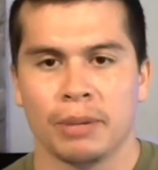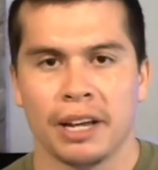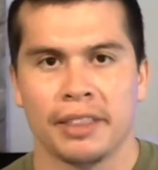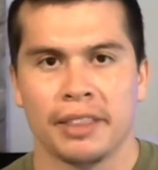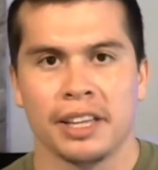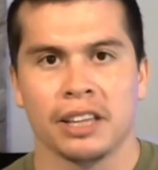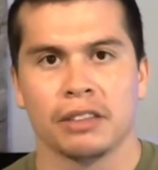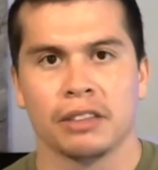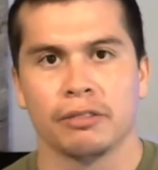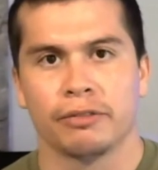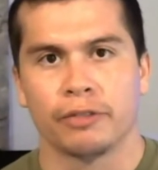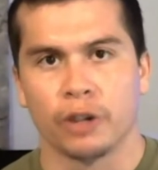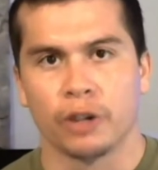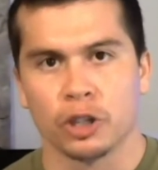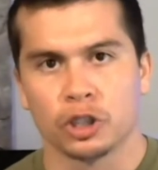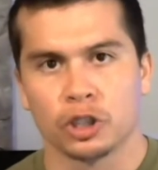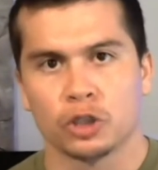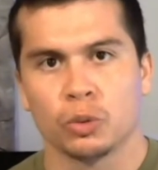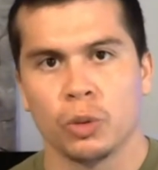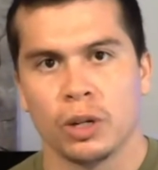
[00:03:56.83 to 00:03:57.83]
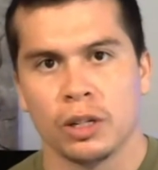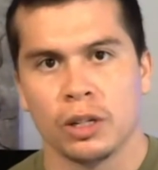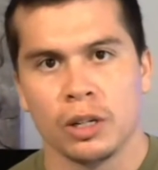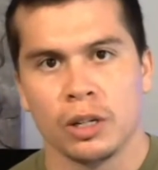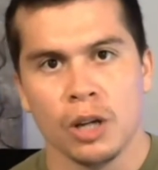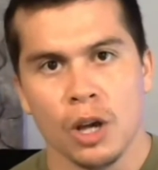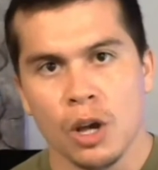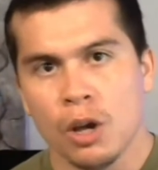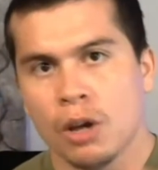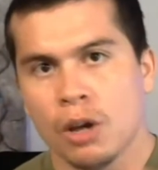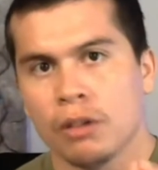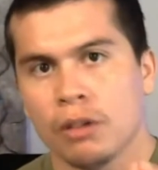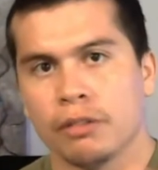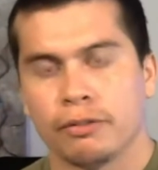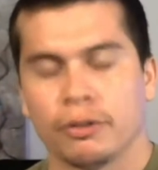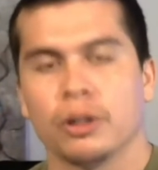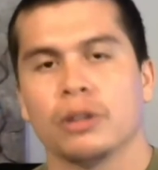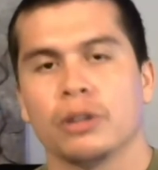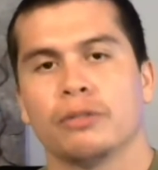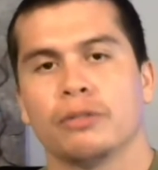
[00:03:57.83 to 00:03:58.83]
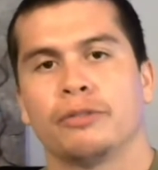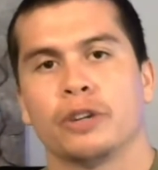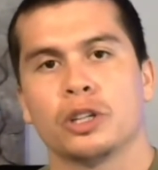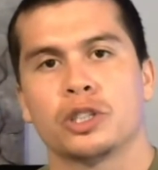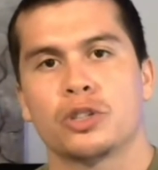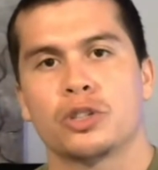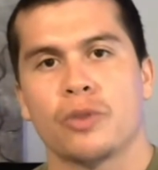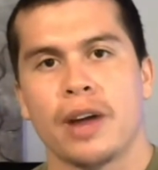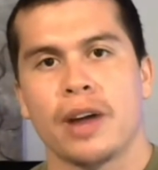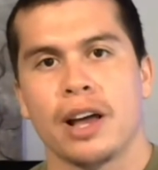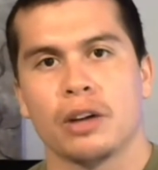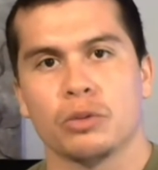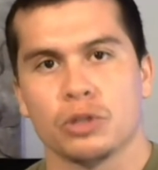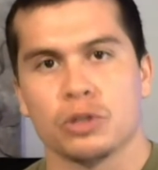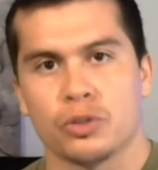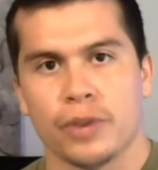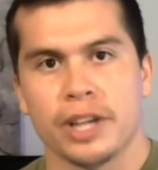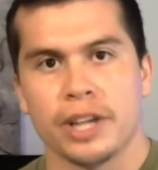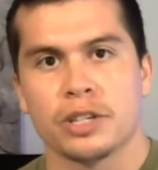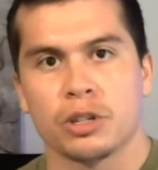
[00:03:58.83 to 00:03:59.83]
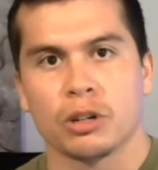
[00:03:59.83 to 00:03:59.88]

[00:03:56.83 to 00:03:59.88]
but I think the first one first round was razor